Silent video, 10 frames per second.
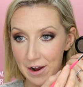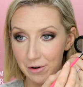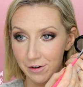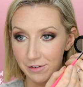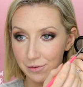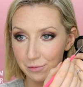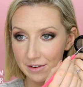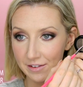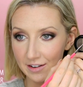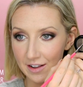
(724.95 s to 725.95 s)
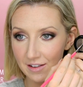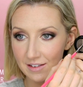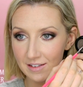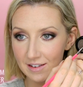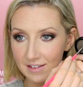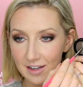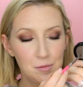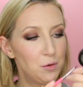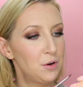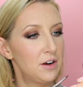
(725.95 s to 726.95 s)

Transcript: powders recently. This is a Sigma